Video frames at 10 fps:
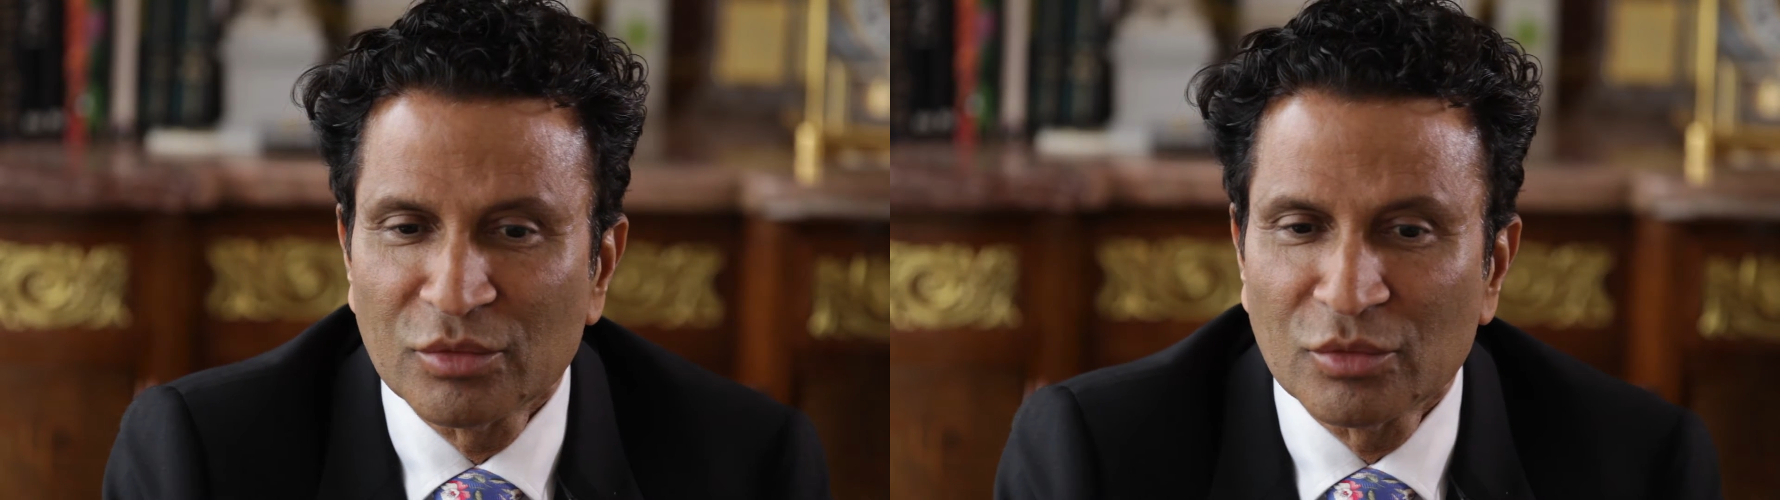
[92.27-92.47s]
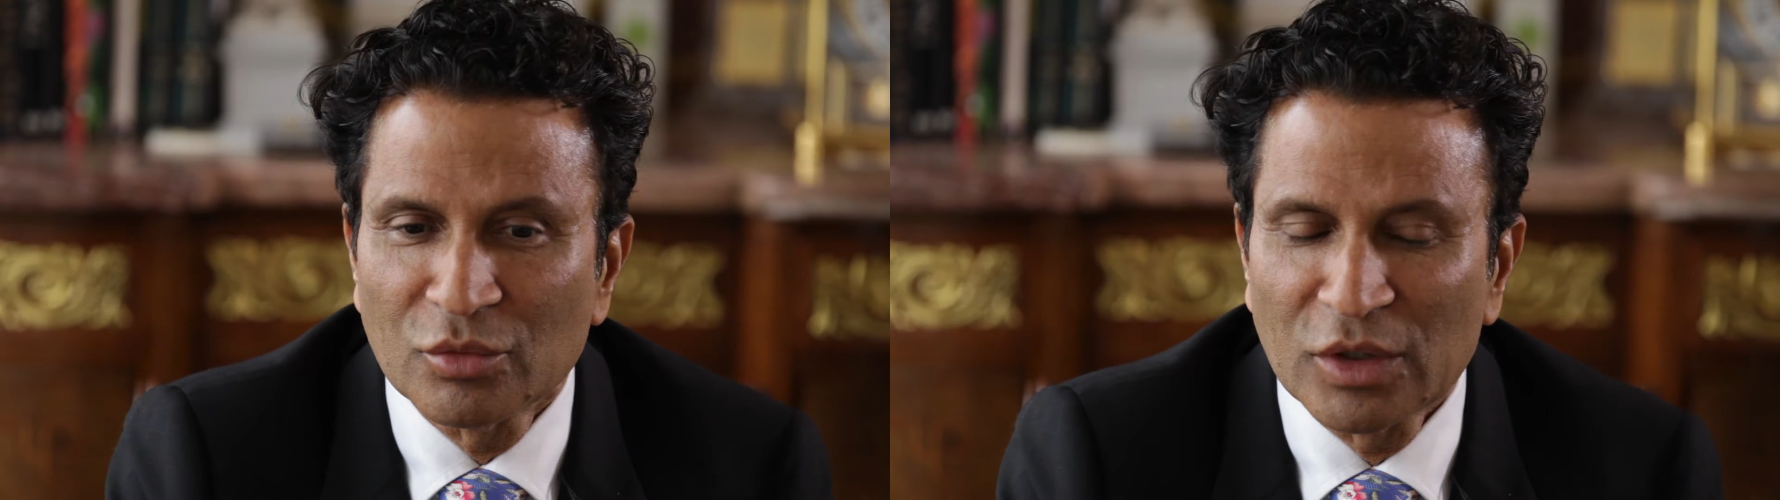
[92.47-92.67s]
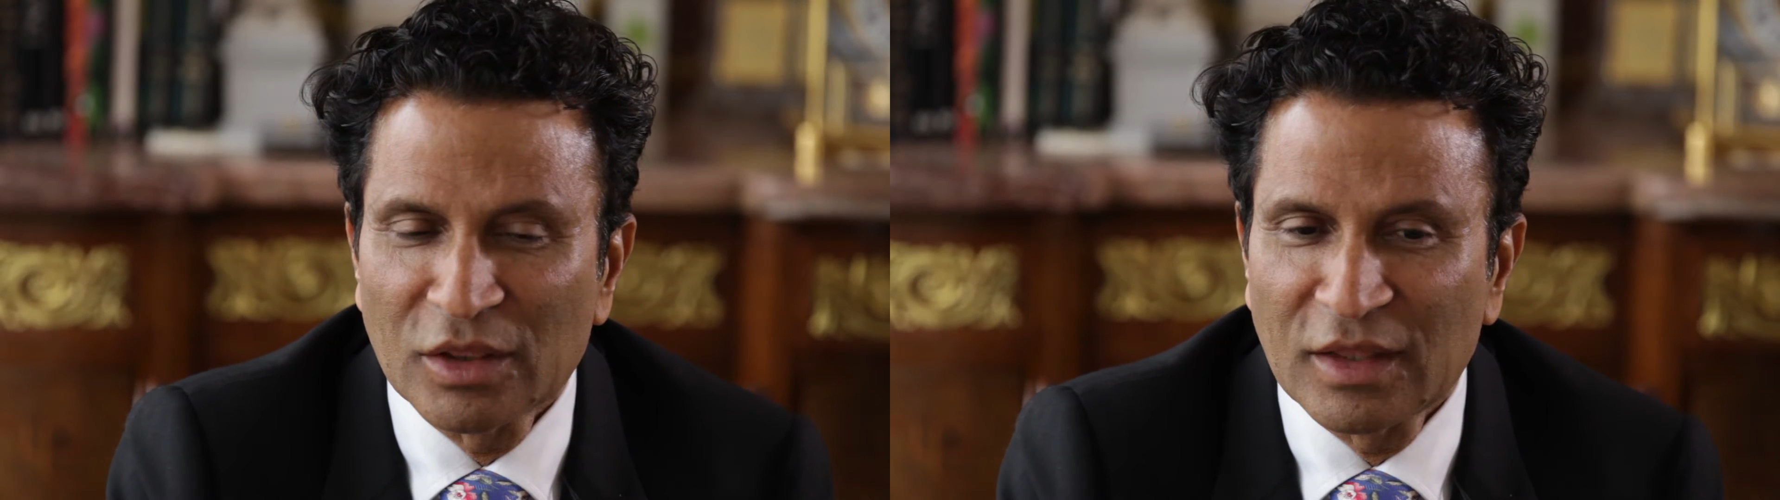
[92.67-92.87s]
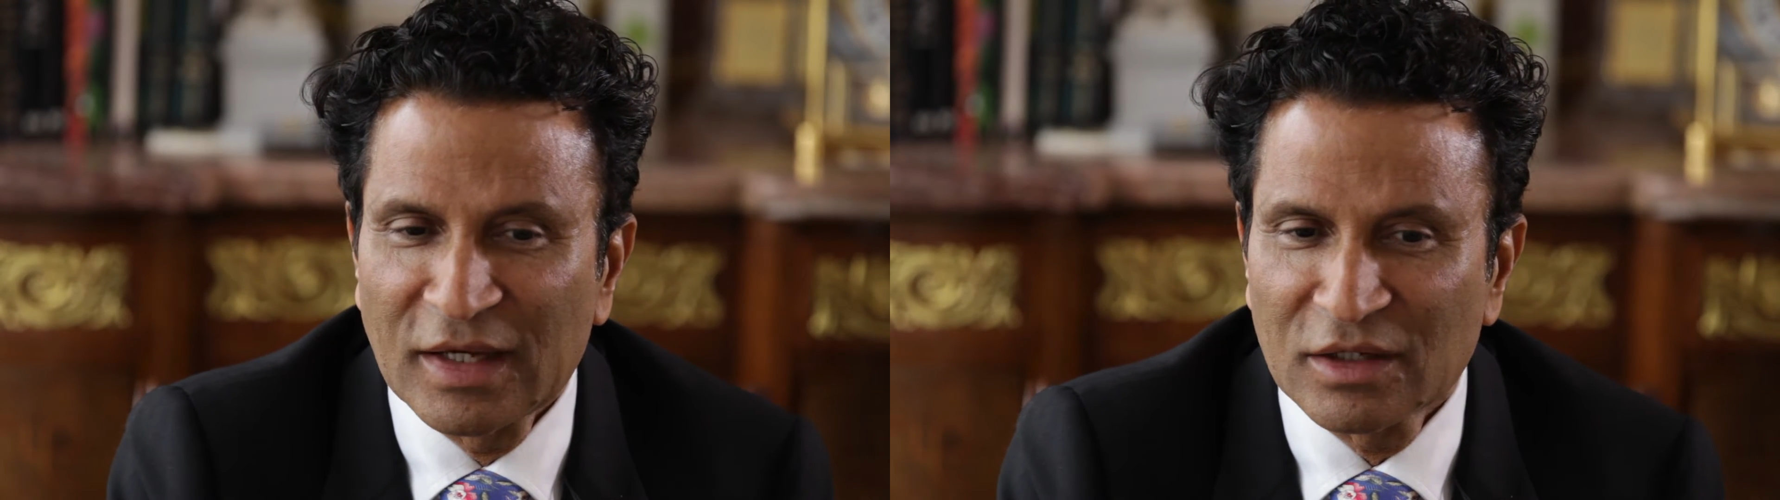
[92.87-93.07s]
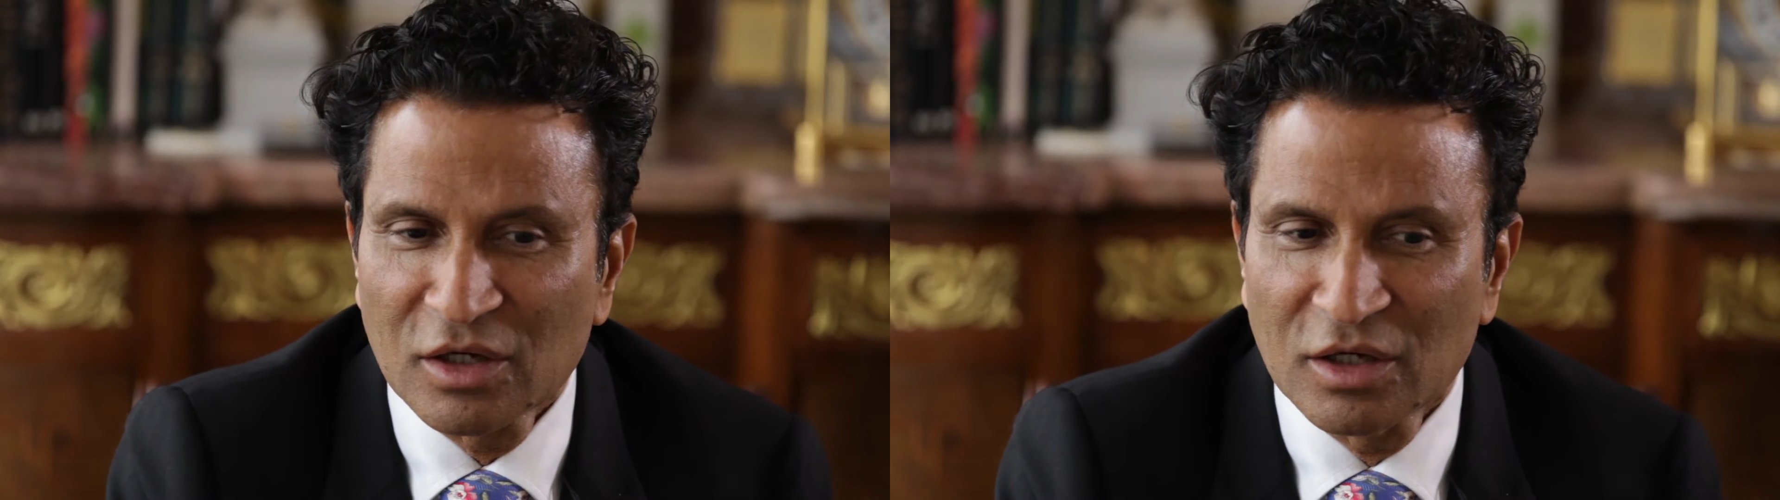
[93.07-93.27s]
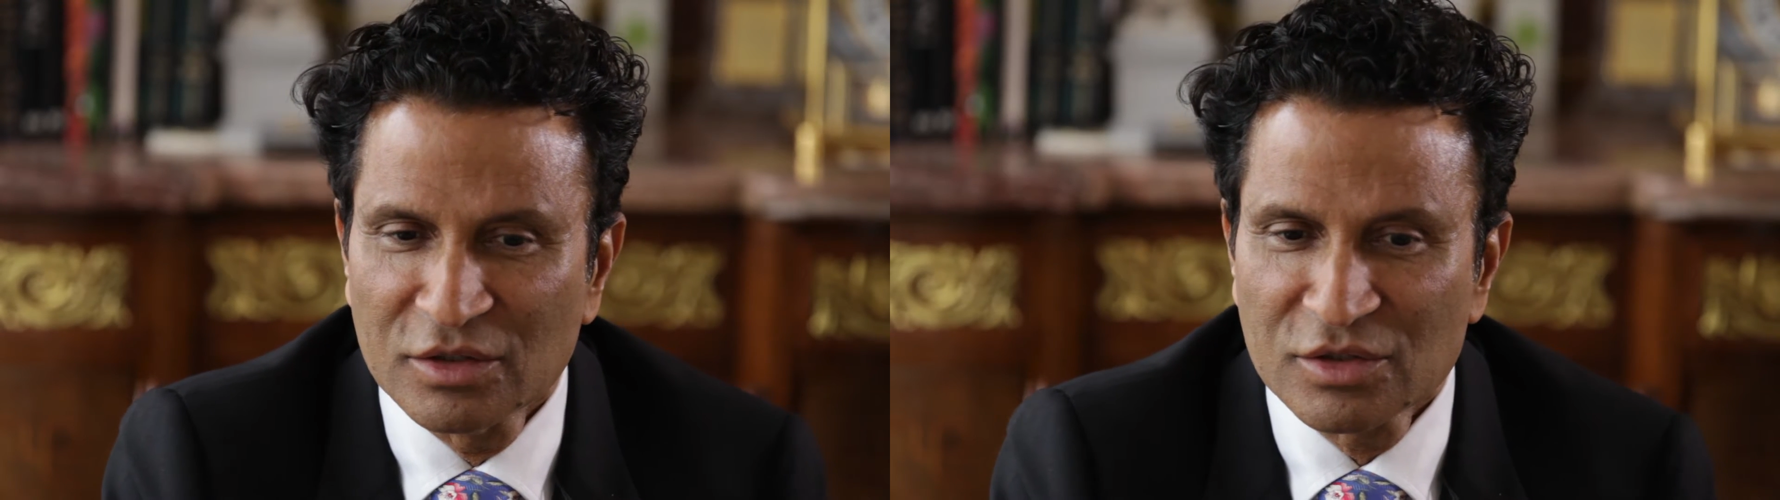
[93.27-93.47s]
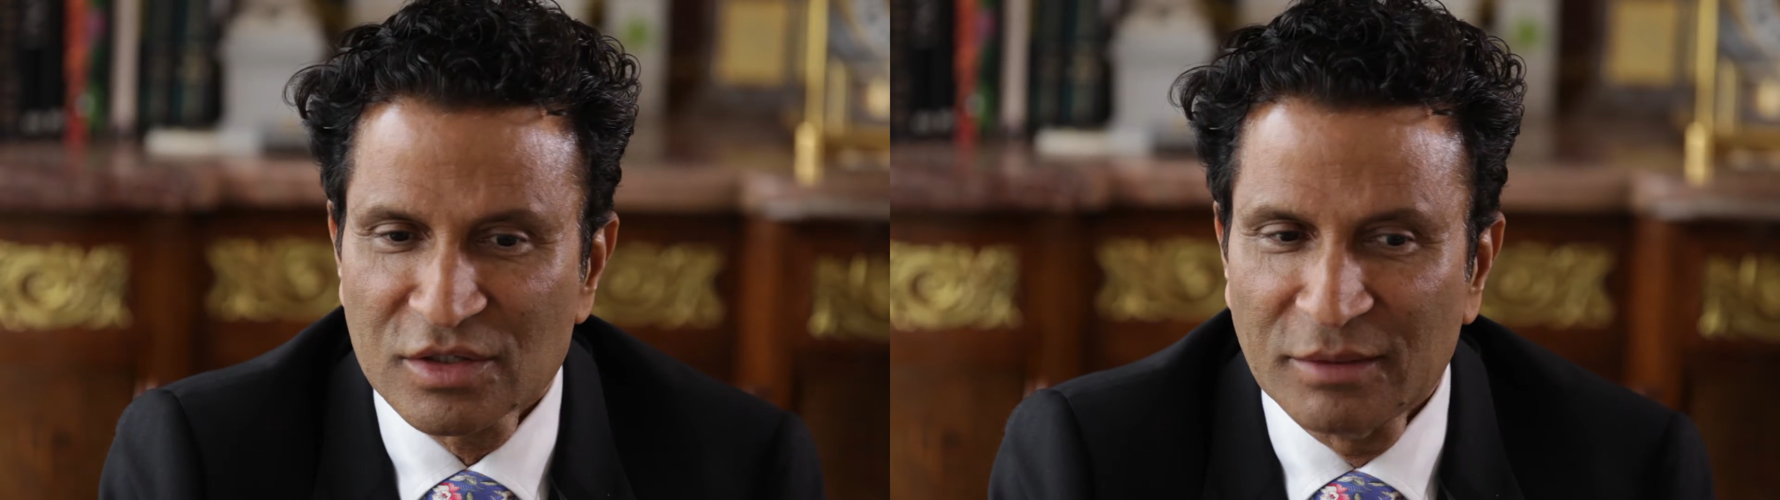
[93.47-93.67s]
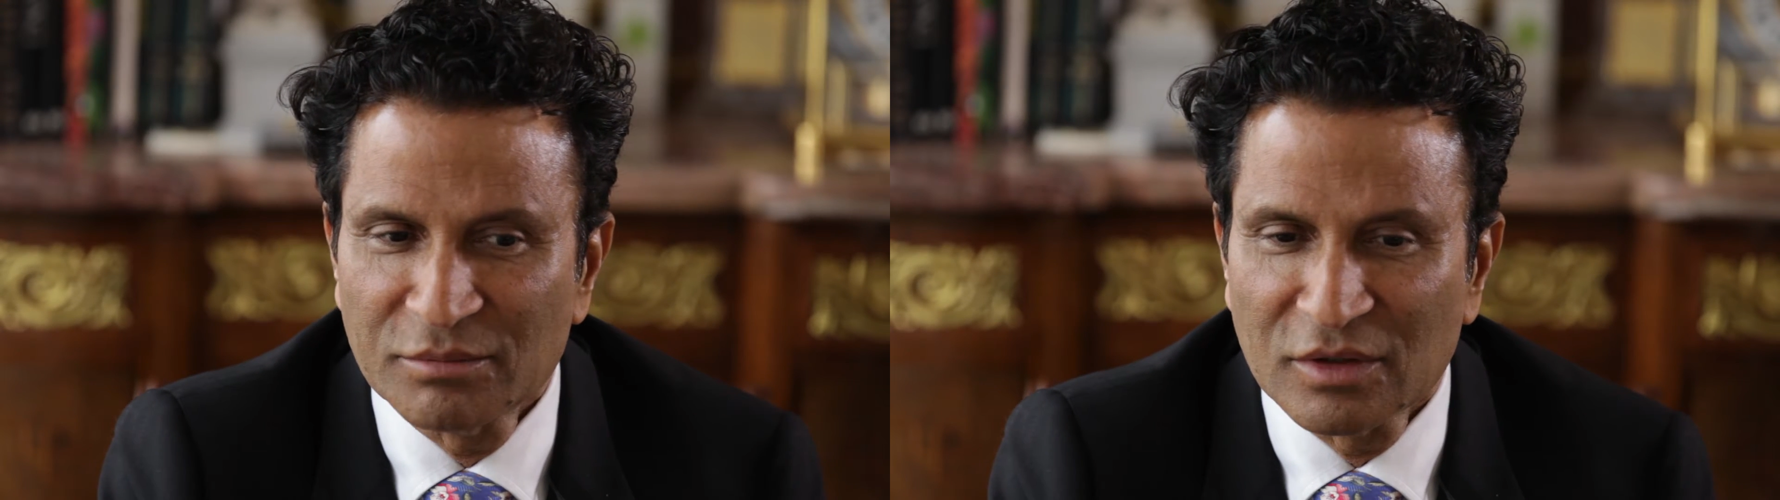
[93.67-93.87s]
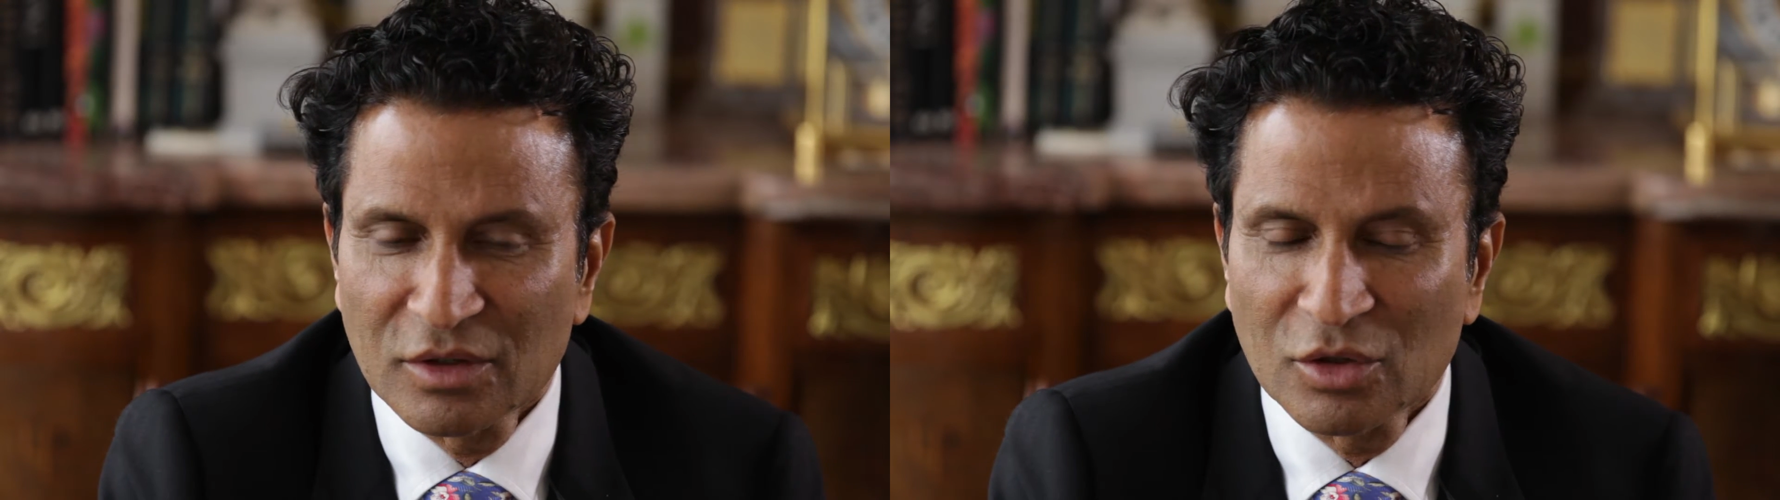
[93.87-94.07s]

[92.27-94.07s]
with that concept,